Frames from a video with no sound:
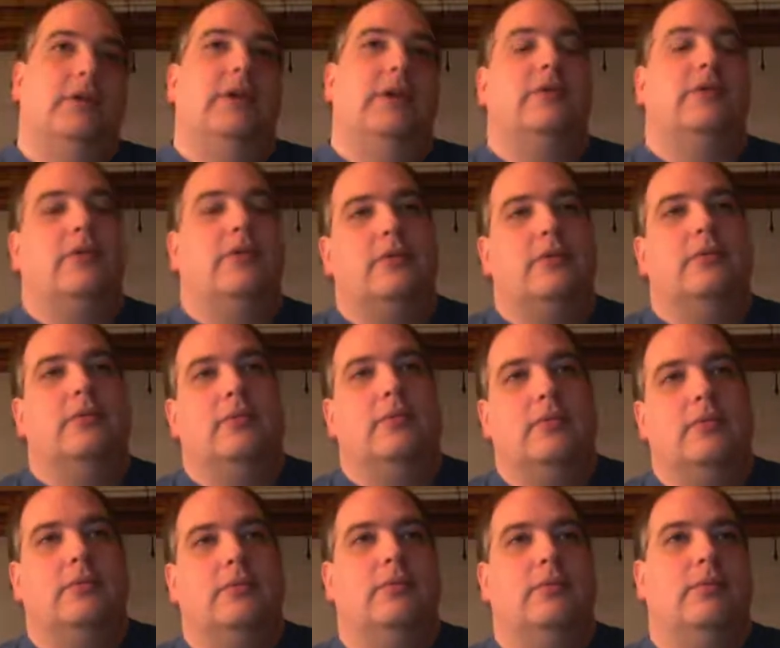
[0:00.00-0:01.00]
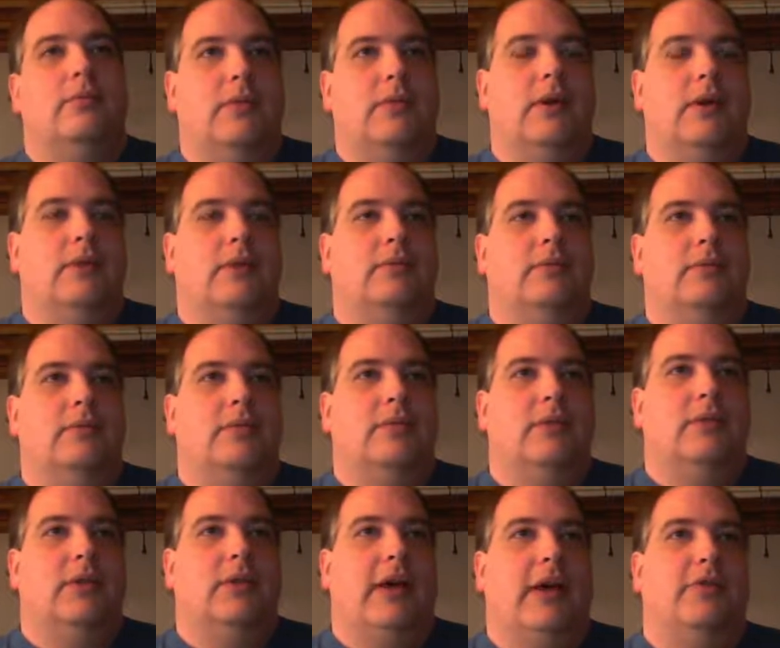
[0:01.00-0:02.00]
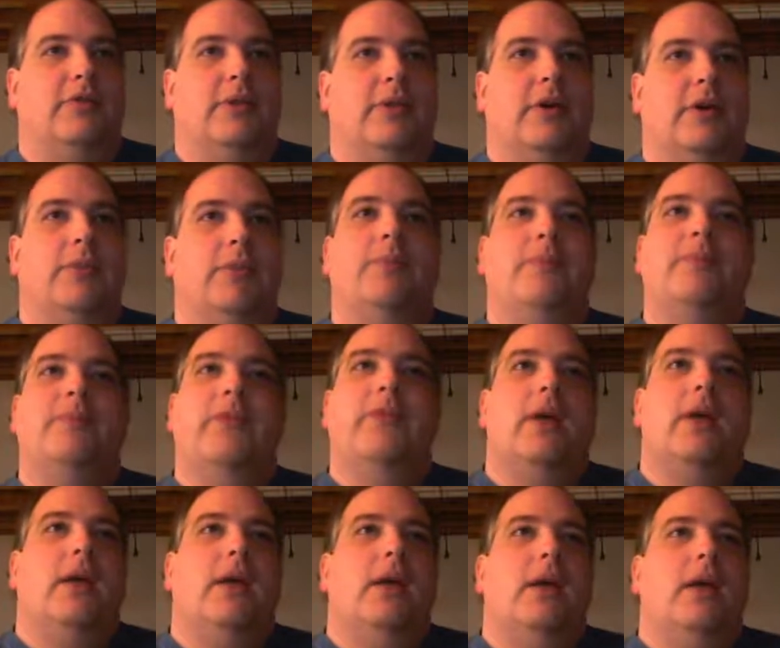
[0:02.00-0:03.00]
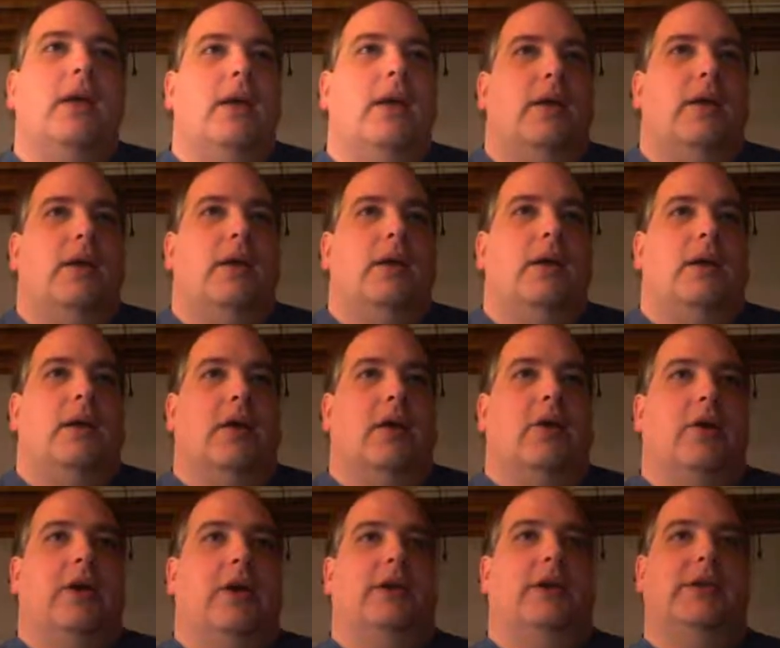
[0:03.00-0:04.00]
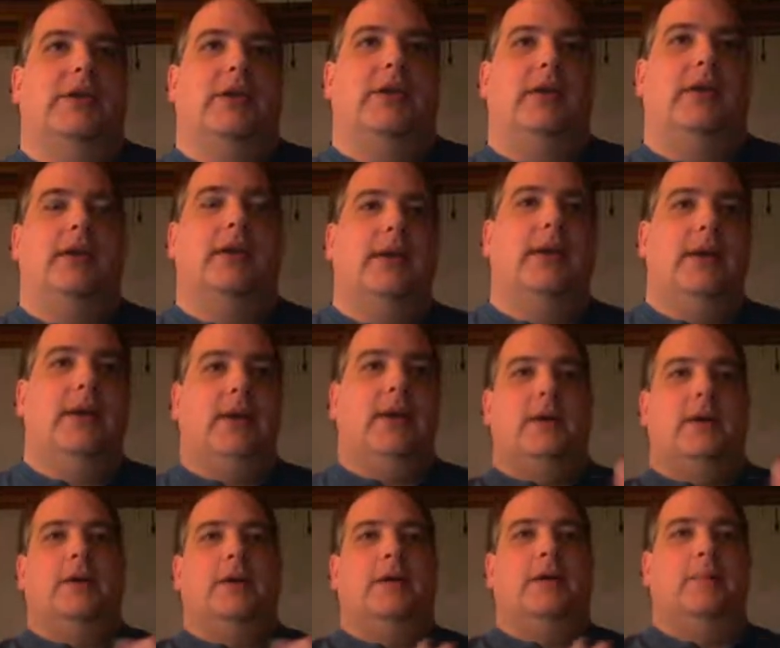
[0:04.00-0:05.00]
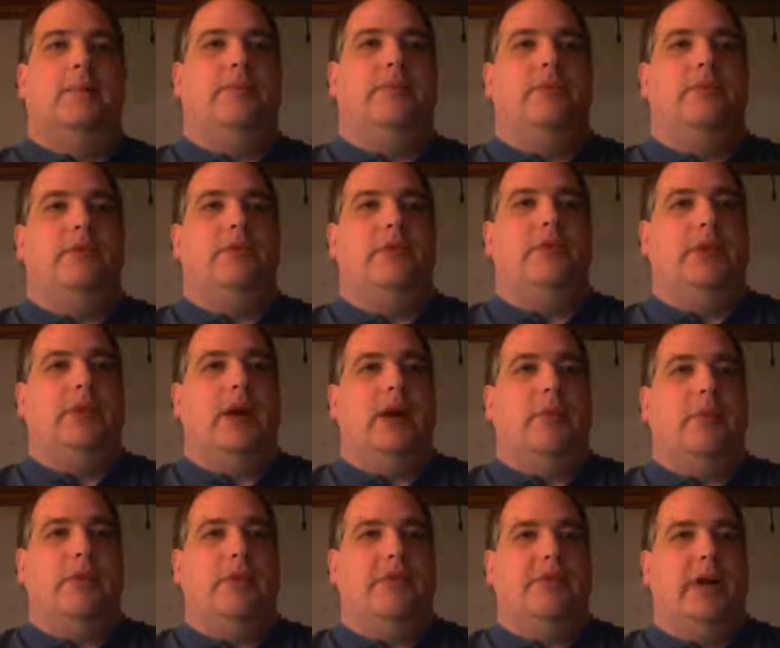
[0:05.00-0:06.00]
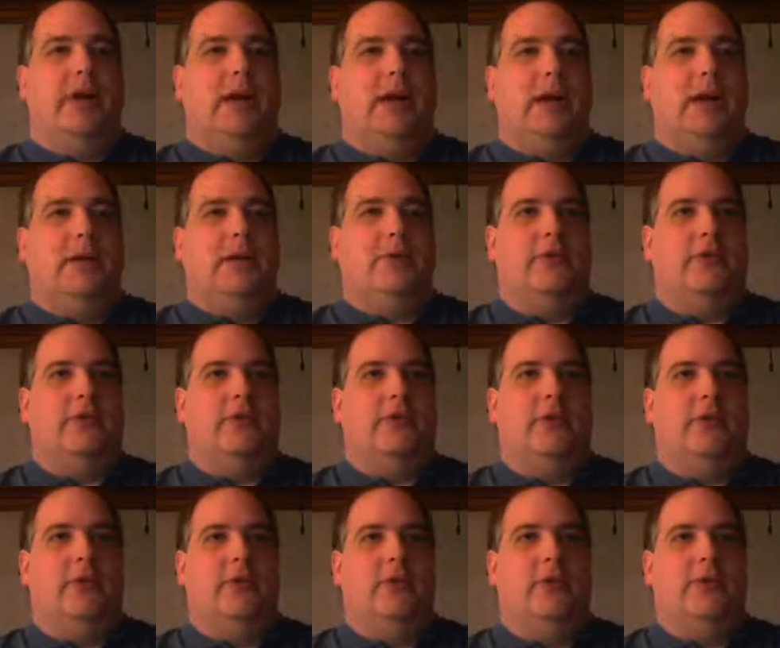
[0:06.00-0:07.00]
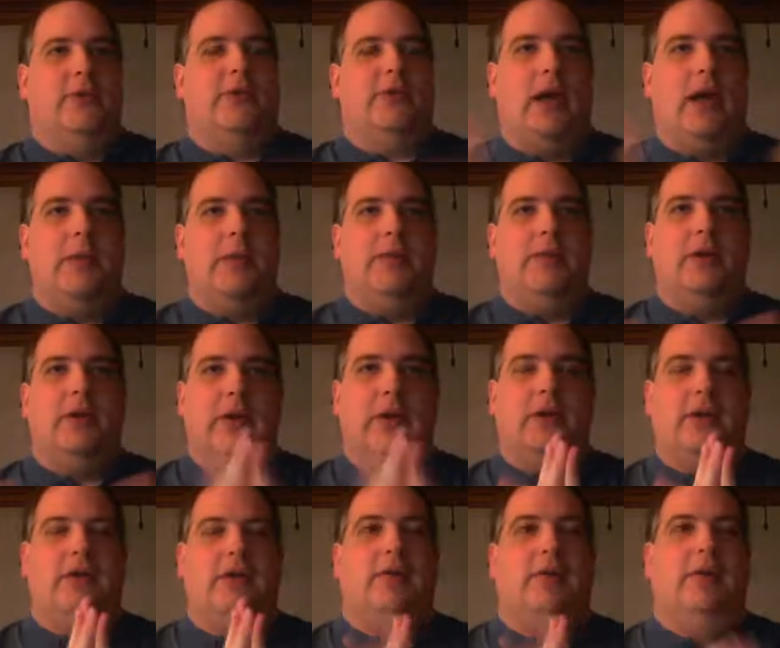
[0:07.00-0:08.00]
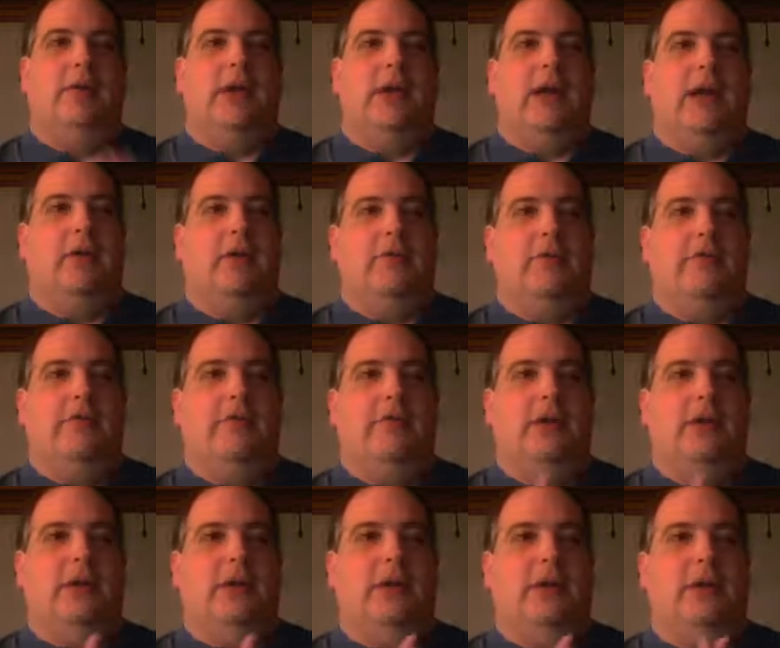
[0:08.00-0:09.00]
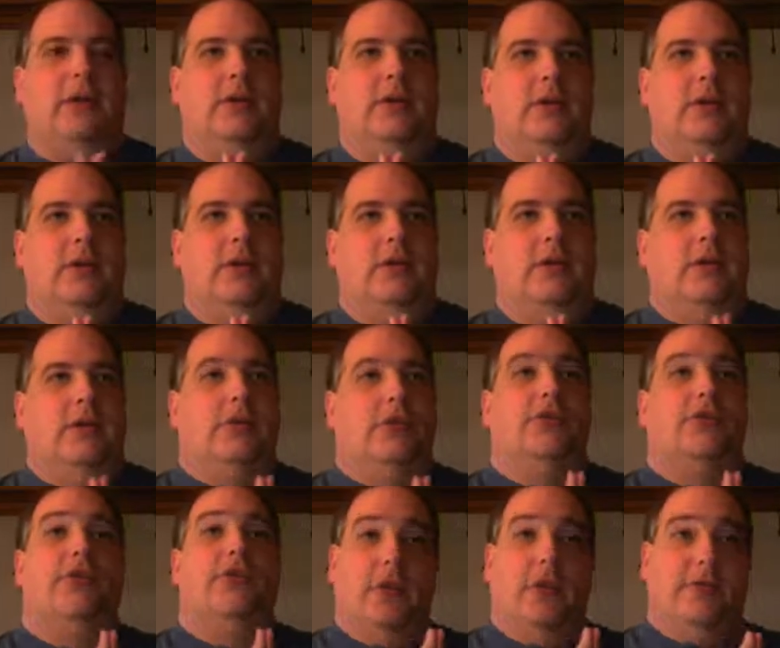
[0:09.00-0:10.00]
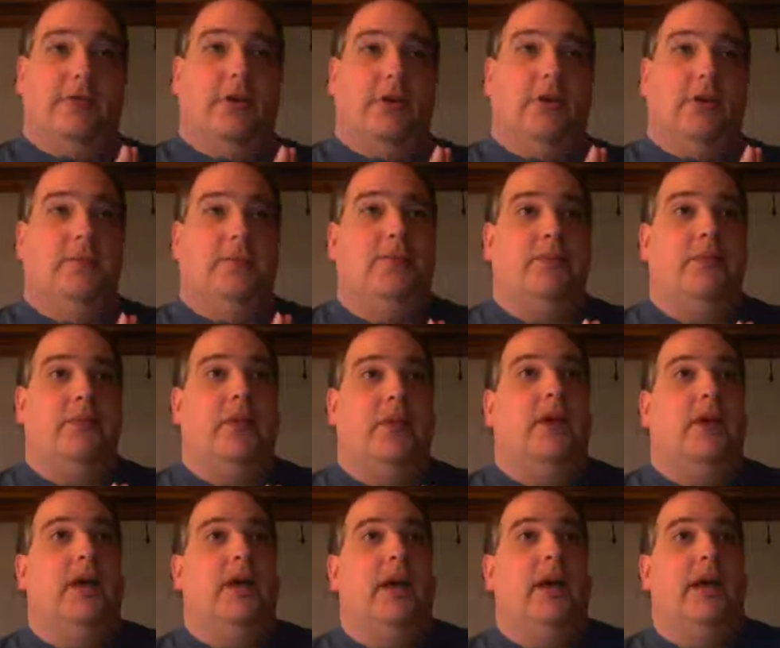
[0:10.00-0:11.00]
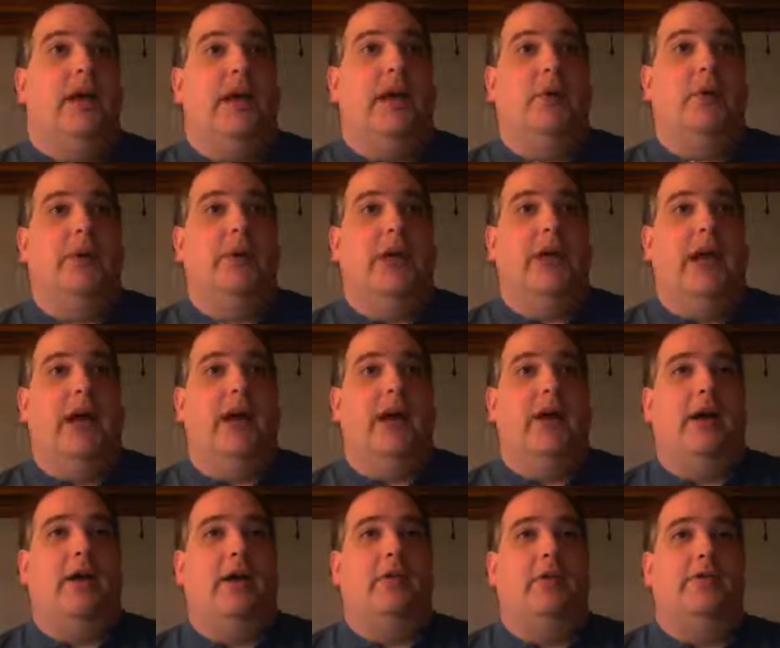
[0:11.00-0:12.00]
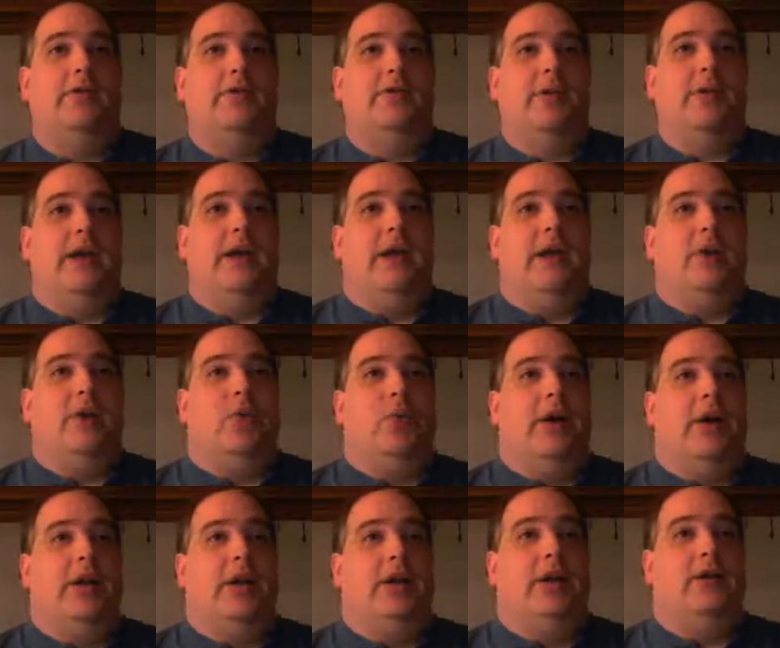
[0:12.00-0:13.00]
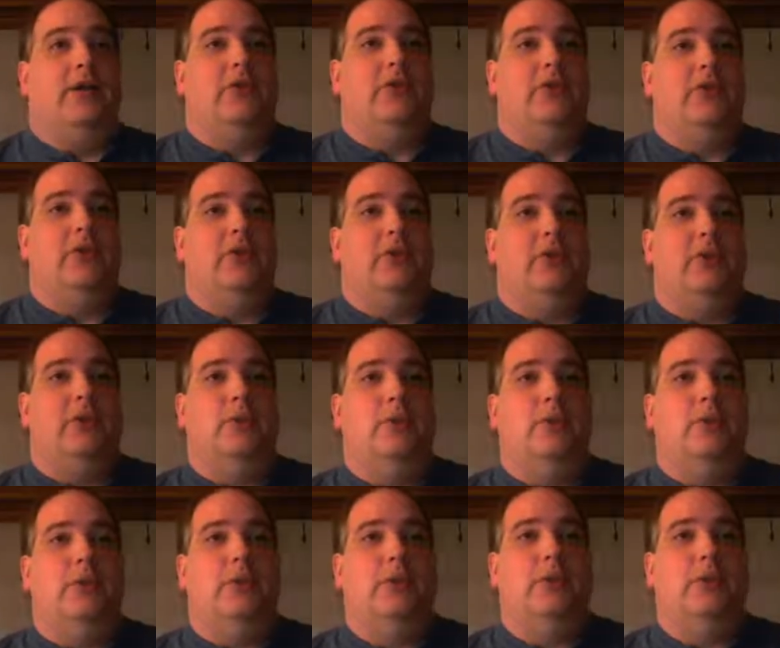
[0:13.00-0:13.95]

it's a class variable. All right. So now we've copied all that code out of the server, and now we have a way to